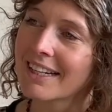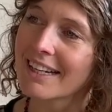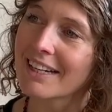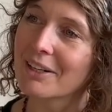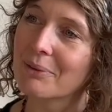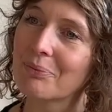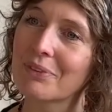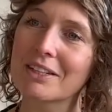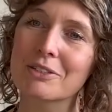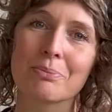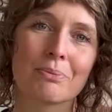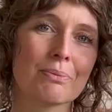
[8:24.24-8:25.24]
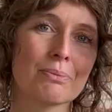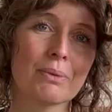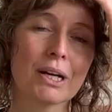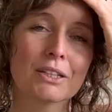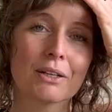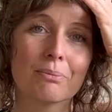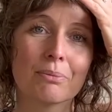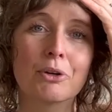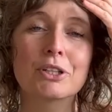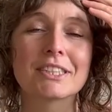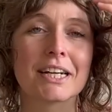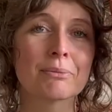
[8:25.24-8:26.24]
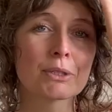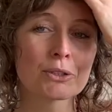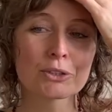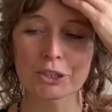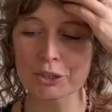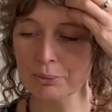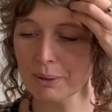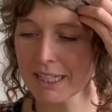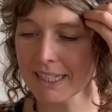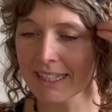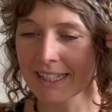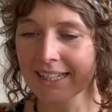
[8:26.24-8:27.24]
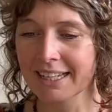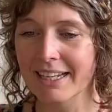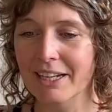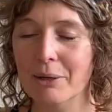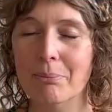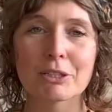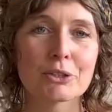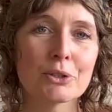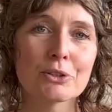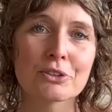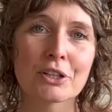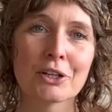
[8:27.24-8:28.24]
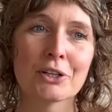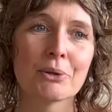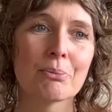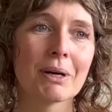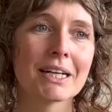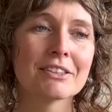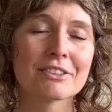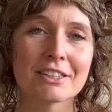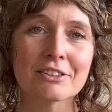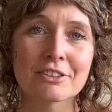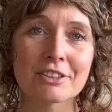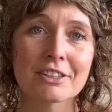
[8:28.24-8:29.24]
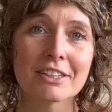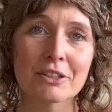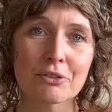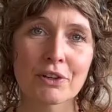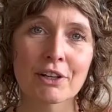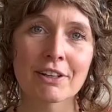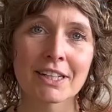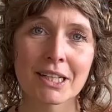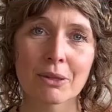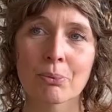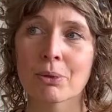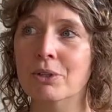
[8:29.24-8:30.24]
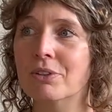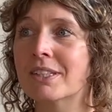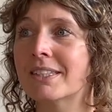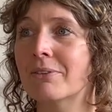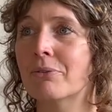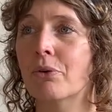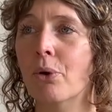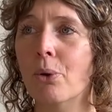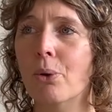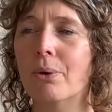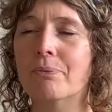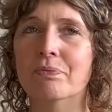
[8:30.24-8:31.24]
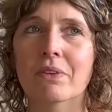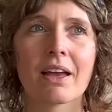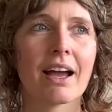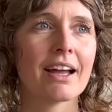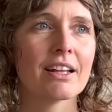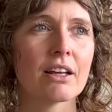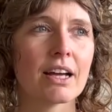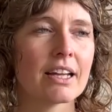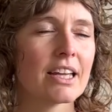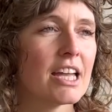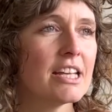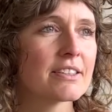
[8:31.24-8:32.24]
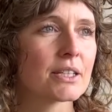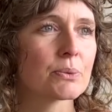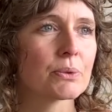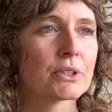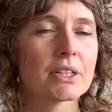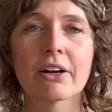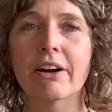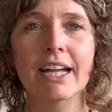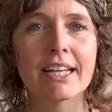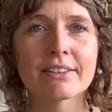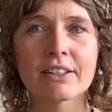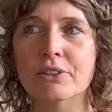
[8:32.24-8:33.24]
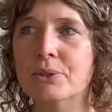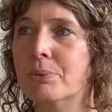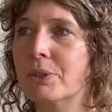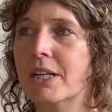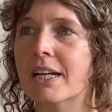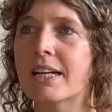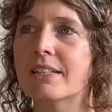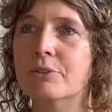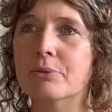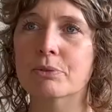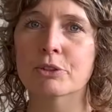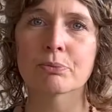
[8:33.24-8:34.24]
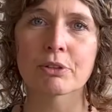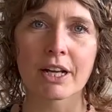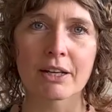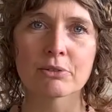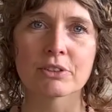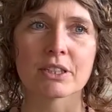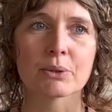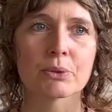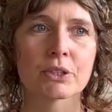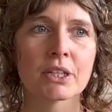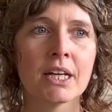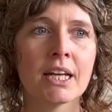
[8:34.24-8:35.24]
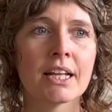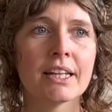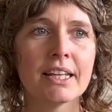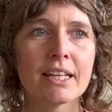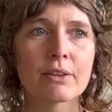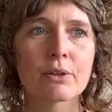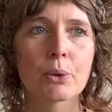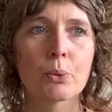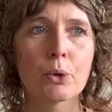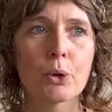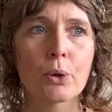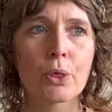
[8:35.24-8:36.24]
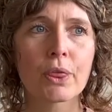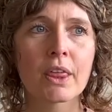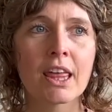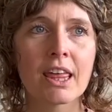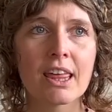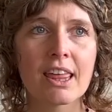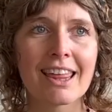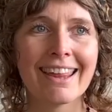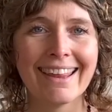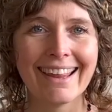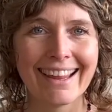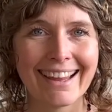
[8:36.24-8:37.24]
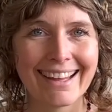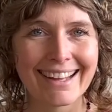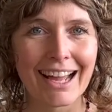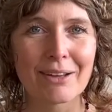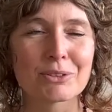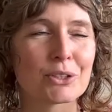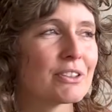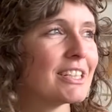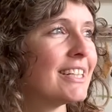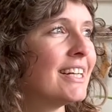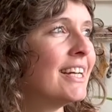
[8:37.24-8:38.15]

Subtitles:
that's more time consuming. But also my sister is very knit-worthy. I hate that word. No, I hate not the word. I hate to pronounce that word. Knit-worthy. I'm sorry.